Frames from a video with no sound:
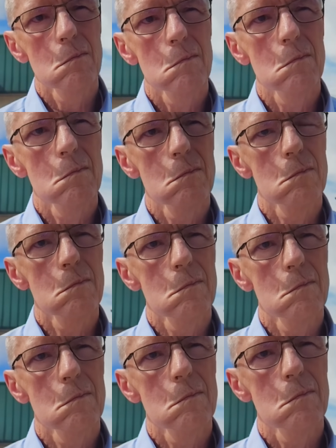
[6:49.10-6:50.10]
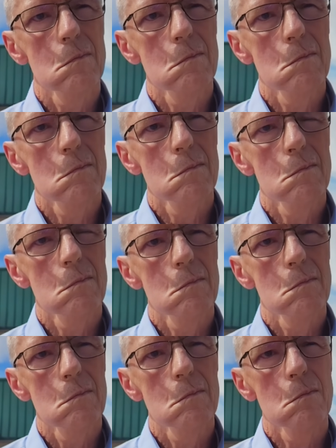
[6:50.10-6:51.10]
would be able to hire a guy like me,
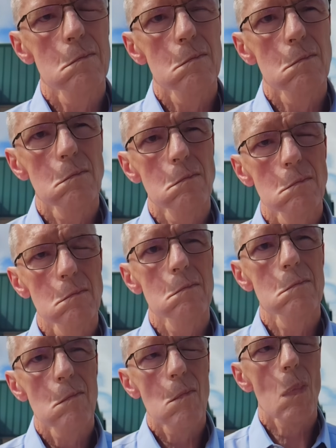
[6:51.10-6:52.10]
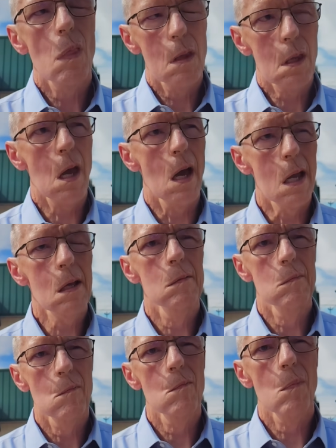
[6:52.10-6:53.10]
and I'll be able to give certain footage
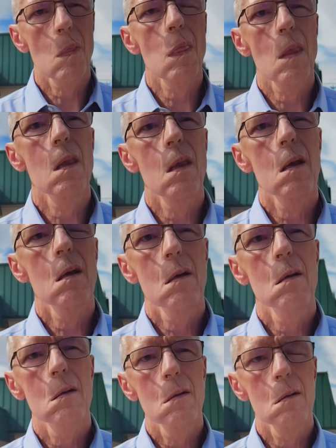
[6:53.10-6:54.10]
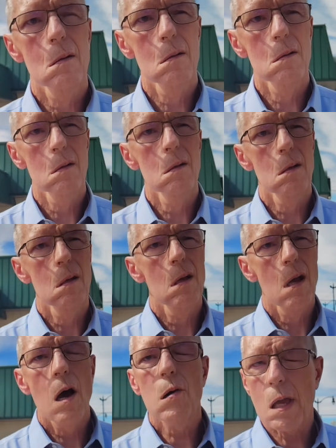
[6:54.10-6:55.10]
that you wouldn't. I'm just using that
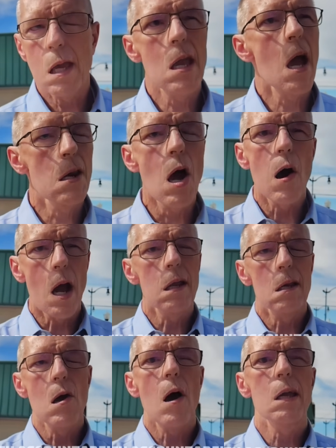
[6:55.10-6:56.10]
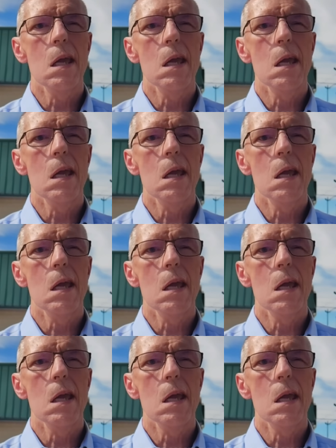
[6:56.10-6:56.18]
example. I did that before.